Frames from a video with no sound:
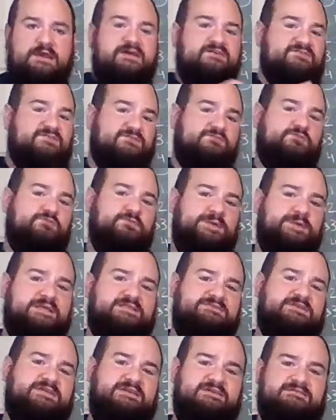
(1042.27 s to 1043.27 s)
So a group
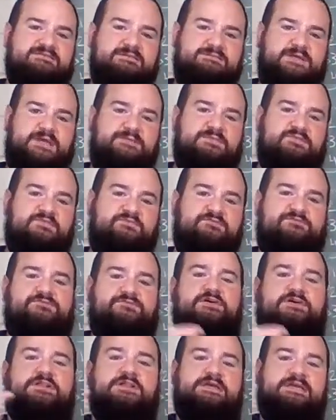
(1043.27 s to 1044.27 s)
activity can sometimes
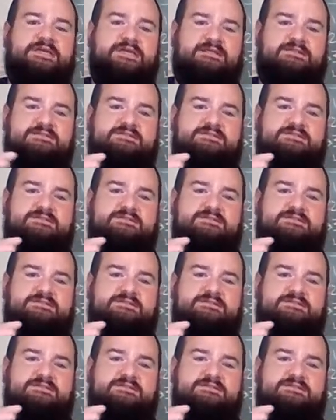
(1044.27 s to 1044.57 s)
fill in